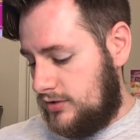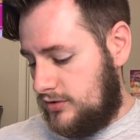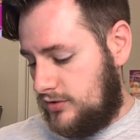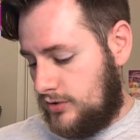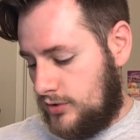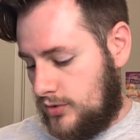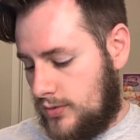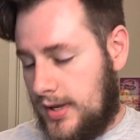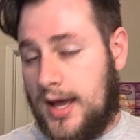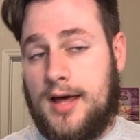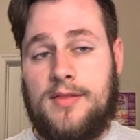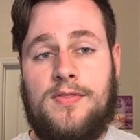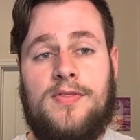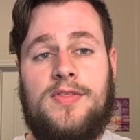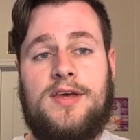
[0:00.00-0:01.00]
So
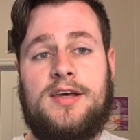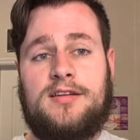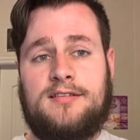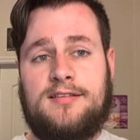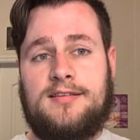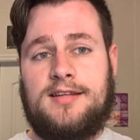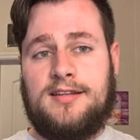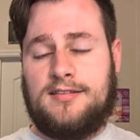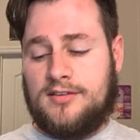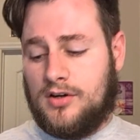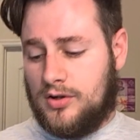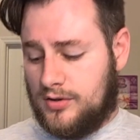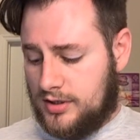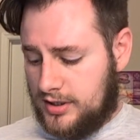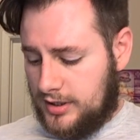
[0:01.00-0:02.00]
yeah, this
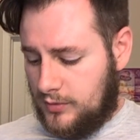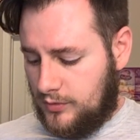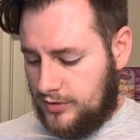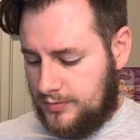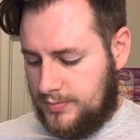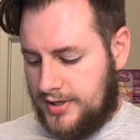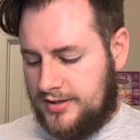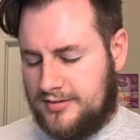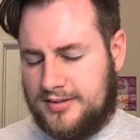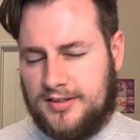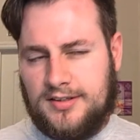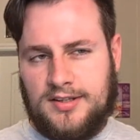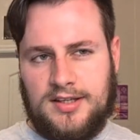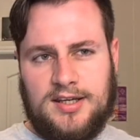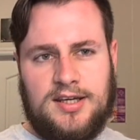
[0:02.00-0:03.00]
doll line was
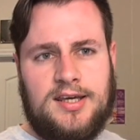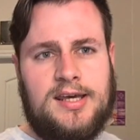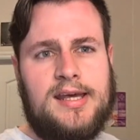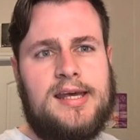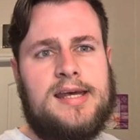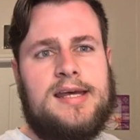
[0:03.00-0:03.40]
basically